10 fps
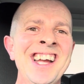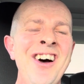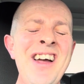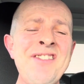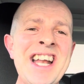
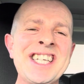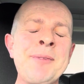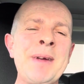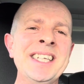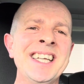I haven't actually
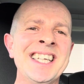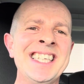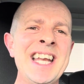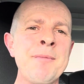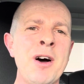been to the
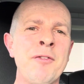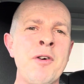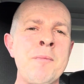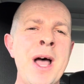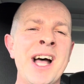cinema for
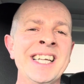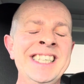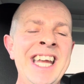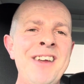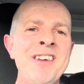about a
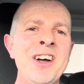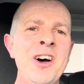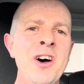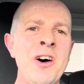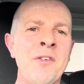year and a
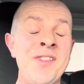half.